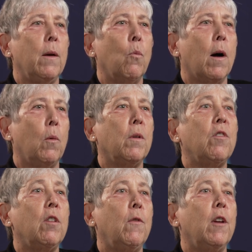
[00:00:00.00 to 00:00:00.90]
while
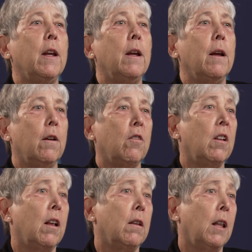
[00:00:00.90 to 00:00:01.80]
receiving
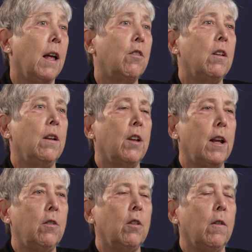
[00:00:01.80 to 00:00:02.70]
a less
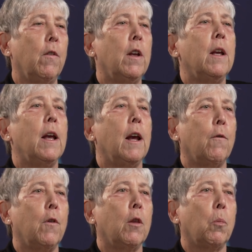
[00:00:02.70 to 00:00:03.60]
intensive
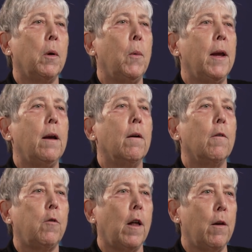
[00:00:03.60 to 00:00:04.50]
every 3 week
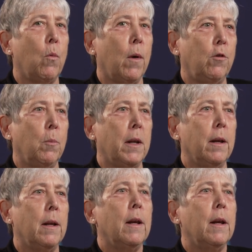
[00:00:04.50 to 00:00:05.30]
FLOT regimen